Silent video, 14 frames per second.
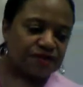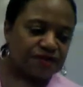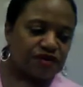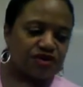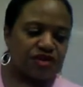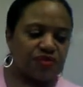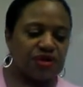
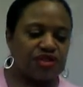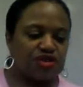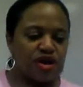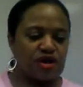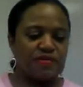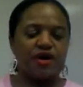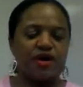First, I want to
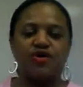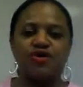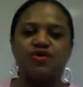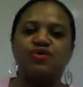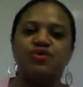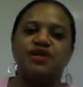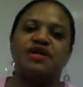talk about
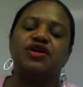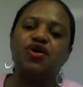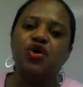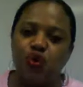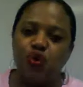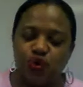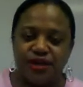Cooley.
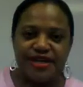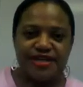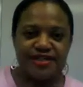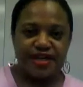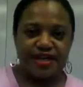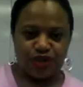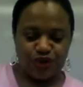
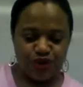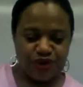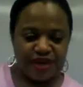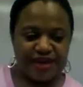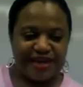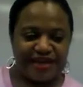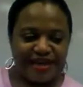Cooley's
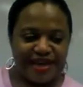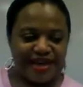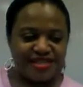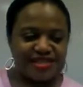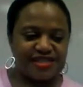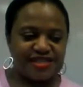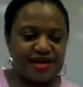looking
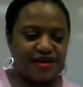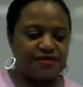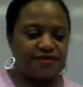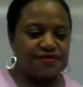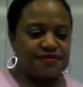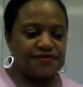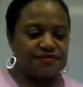glass self.